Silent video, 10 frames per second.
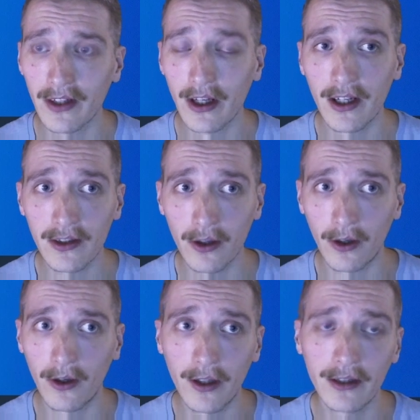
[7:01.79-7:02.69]
It's
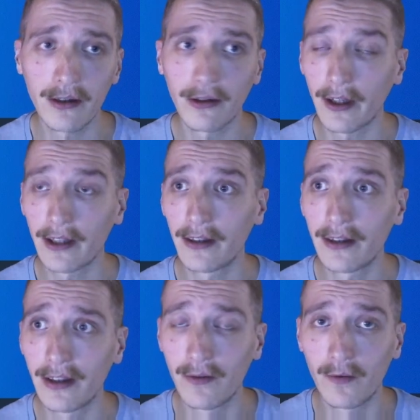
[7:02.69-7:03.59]
all integrated
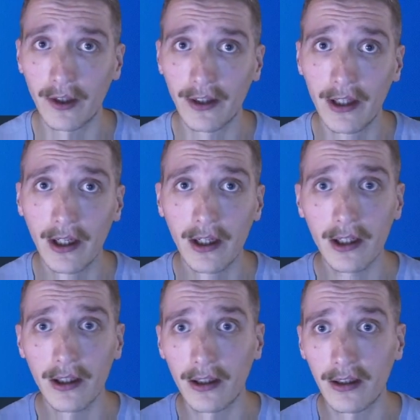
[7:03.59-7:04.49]
in one
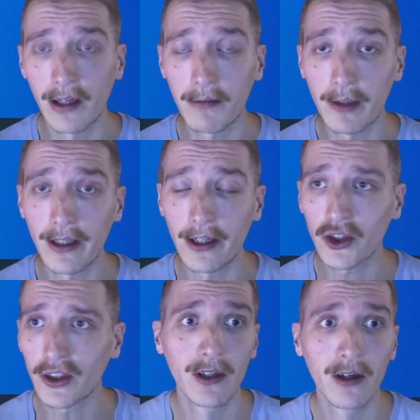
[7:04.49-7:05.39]

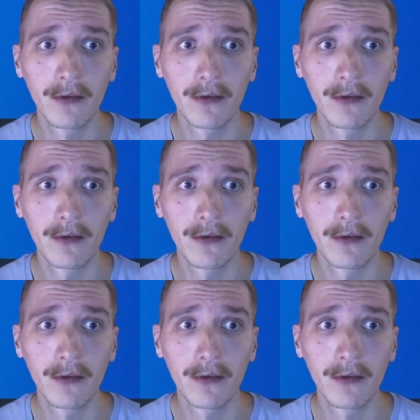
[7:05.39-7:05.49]
application.